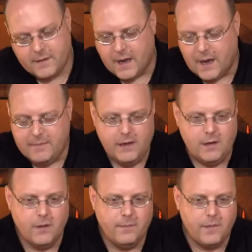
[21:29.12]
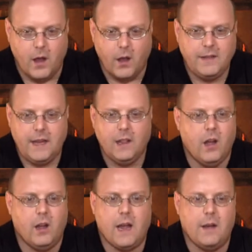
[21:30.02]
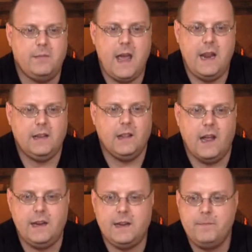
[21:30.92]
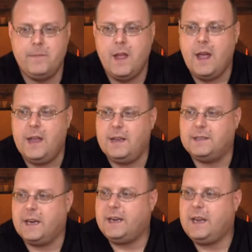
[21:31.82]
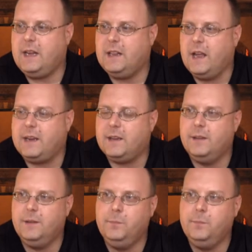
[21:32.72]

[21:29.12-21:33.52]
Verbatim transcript: I mean, all day long, I'm getting like, it's like getting like,